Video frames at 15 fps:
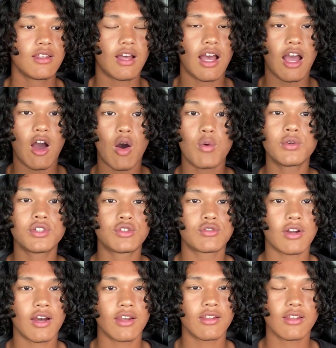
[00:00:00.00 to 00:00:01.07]
I always
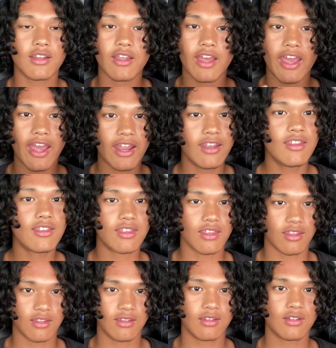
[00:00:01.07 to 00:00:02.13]
tried
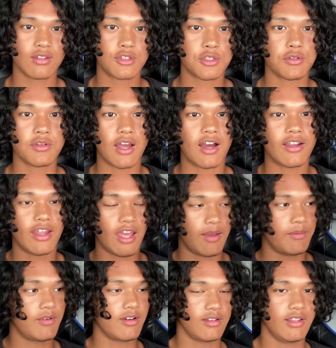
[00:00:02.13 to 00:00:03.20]
anything to not
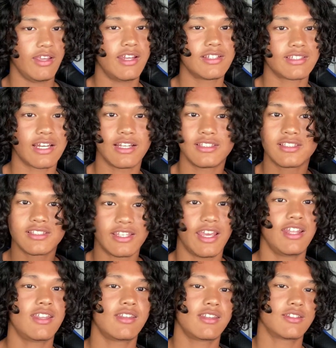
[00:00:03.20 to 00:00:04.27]
have curly hairs. I just
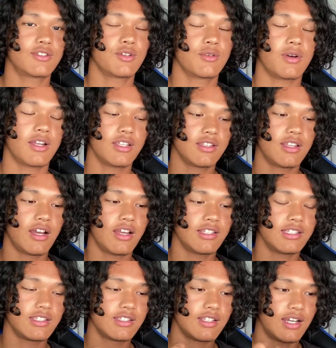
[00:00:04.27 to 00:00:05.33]
hated it, so
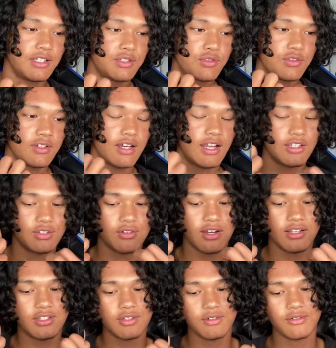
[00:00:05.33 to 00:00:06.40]
I
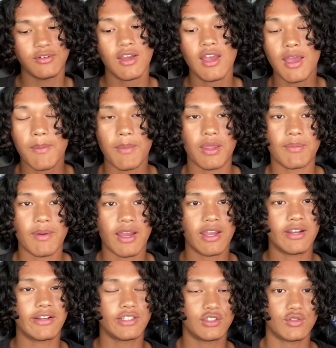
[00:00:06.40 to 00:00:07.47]
try to make my
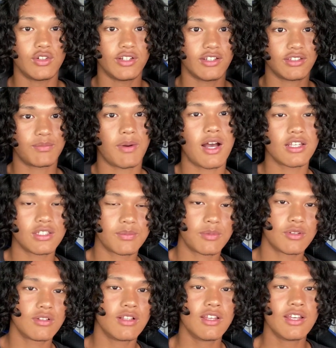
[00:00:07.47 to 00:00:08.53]
hair as straight as
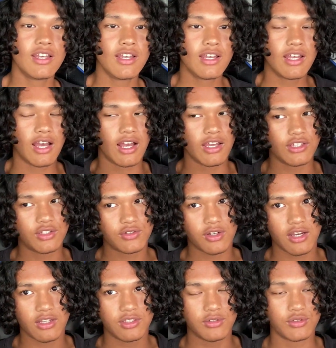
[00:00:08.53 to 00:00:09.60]
possible. I
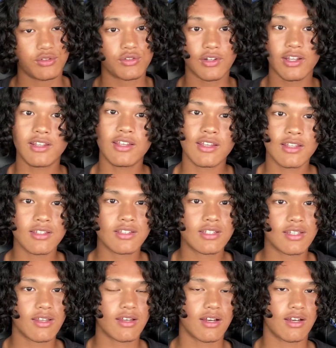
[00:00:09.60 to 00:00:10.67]
try to straighten it.